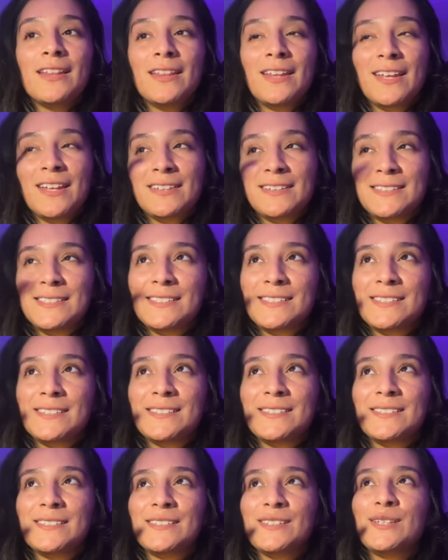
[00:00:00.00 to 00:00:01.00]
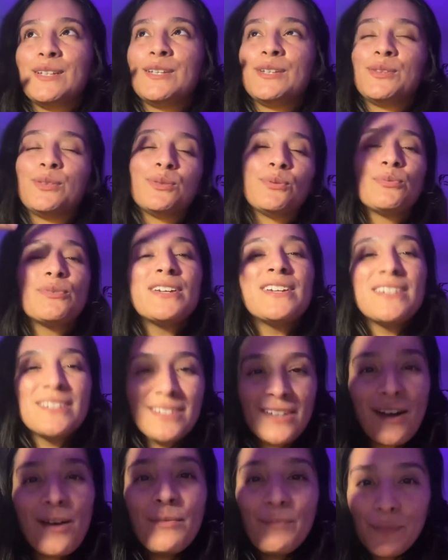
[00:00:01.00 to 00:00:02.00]
It's the 3's
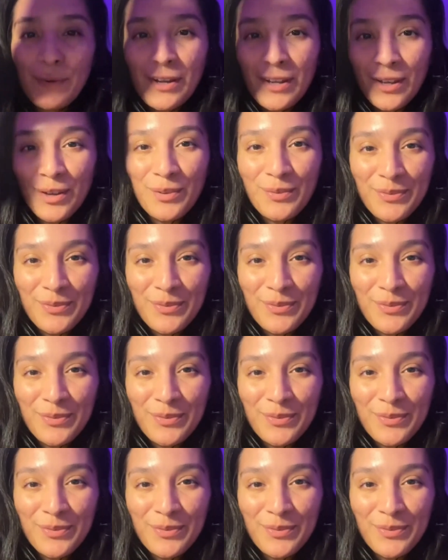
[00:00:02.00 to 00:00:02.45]
company.